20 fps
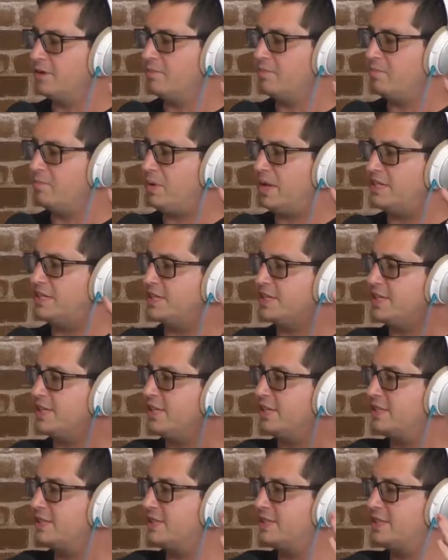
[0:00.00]
basically
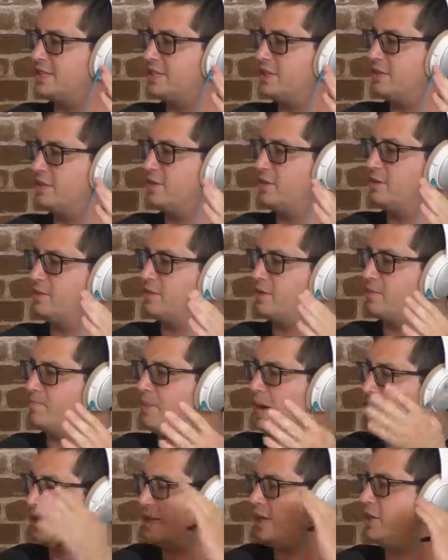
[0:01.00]
it's the
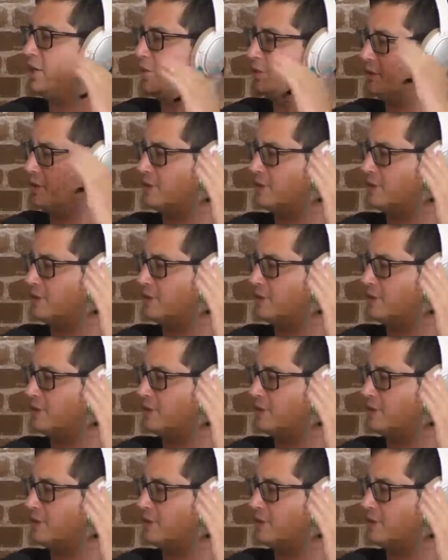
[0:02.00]
polyhedral